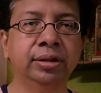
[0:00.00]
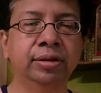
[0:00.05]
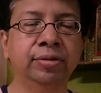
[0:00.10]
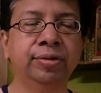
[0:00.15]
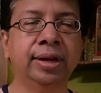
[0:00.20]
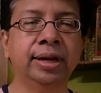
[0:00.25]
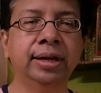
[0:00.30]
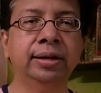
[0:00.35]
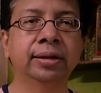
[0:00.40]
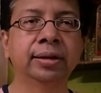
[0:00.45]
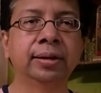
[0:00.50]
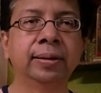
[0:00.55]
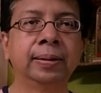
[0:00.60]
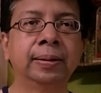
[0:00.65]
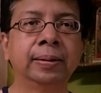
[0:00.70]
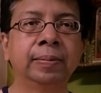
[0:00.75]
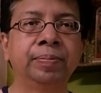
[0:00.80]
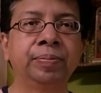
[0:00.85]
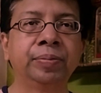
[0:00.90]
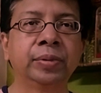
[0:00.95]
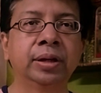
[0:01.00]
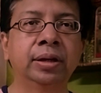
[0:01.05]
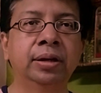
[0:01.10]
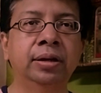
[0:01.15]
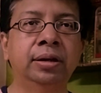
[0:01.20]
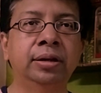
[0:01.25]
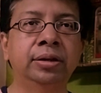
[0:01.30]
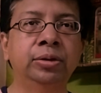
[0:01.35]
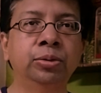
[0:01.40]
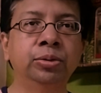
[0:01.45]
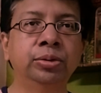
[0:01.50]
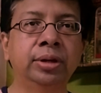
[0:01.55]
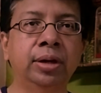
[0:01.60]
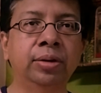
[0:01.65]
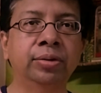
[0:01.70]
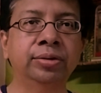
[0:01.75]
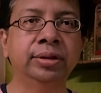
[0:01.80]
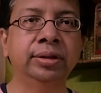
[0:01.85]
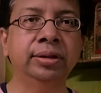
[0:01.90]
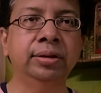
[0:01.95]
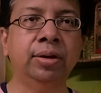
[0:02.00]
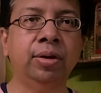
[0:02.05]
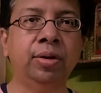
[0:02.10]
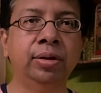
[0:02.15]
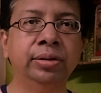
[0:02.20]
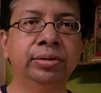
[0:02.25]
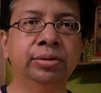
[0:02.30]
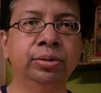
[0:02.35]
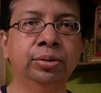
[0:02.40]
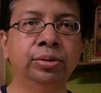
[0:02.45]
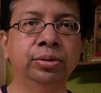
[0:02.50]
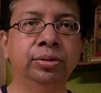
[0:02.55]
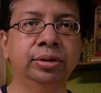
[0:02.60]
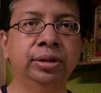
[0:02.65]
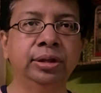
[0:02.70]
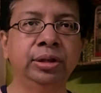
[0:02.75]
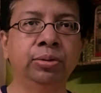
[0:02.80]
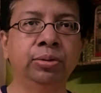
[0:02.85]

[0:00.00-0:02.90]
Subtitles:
In fact, 2000 also, the